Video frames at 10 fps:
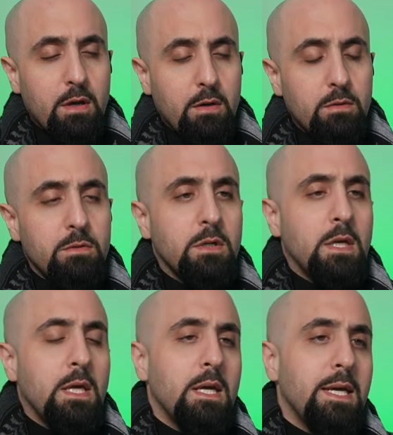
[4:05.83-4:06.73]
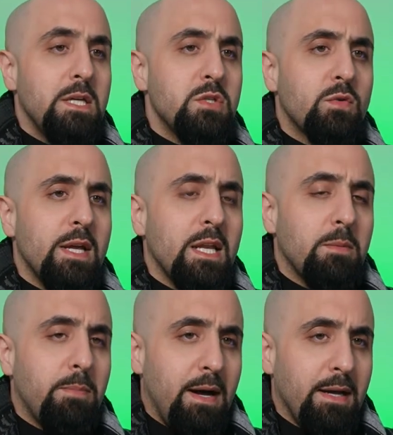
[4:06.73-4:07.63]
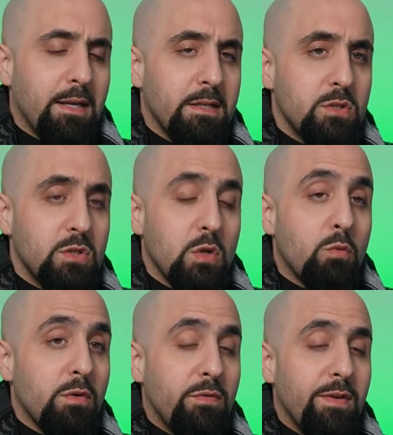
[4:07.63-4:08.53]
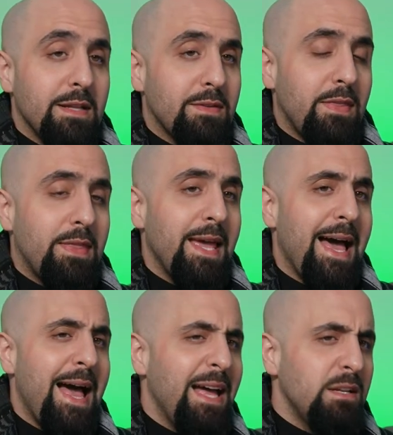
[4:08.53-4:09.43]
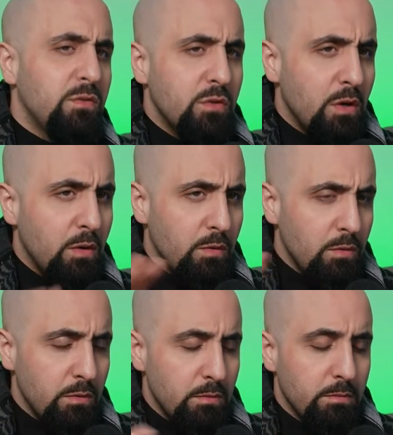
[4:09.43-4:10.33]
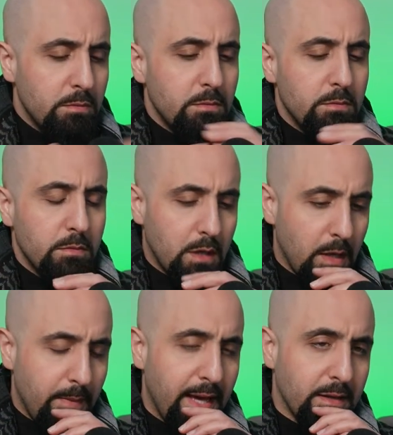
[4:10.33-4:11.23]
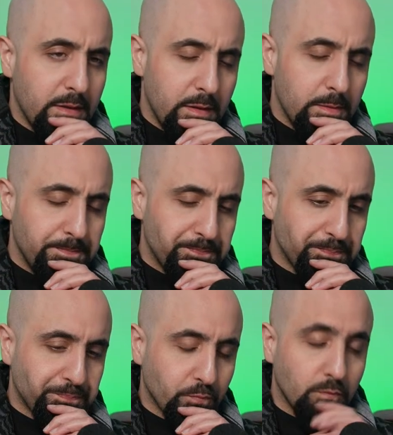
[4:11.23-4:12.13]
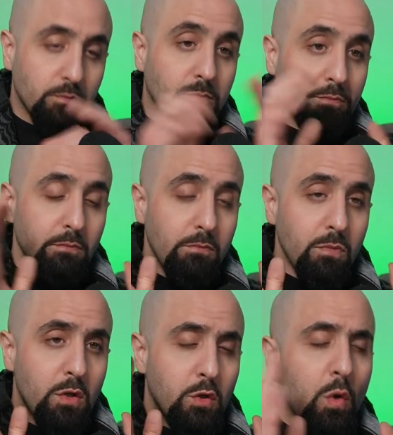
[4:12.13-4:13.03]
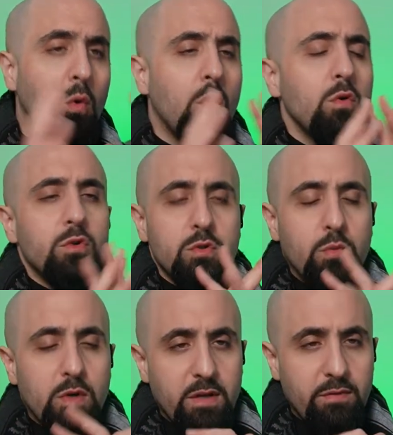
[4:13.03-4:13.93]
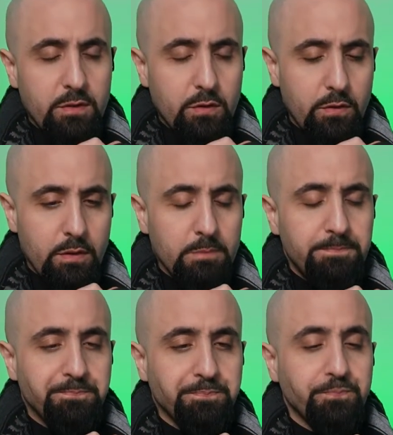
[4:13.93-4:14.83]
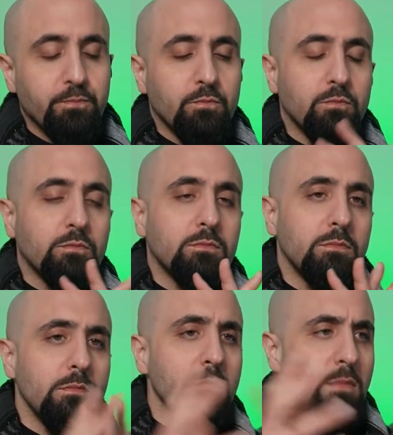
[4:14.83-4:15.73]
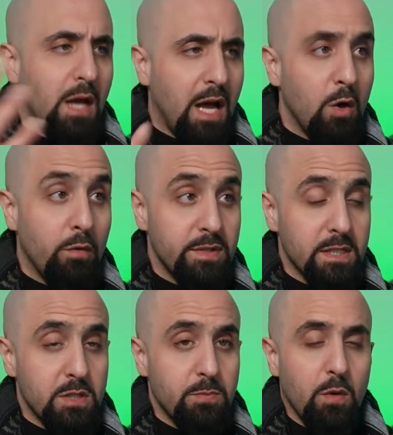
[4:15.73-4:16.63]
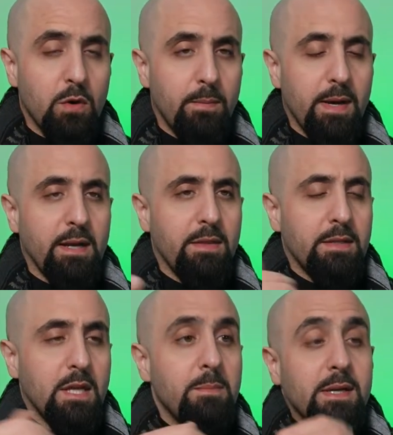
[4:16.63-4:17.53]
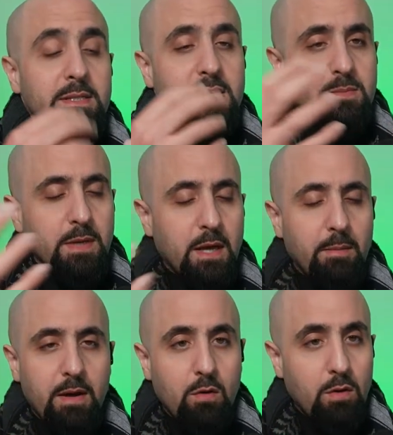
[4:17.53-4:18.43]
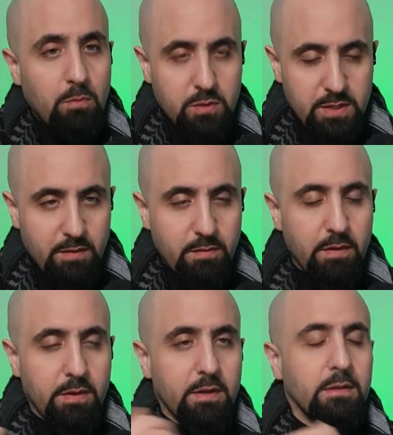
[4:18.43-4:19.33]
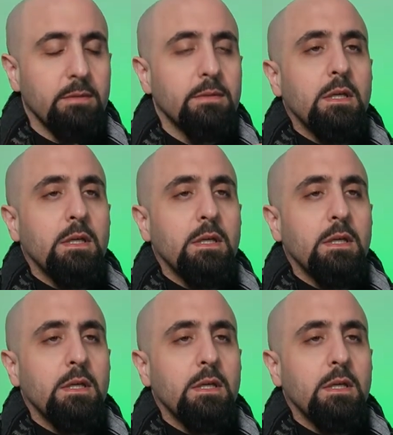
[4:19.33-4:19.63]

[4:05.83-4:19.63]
ago, Israeli pilots revealed that they had no command. No orders were given to them. I obviously spoke about it at the time because I speak about almost everything.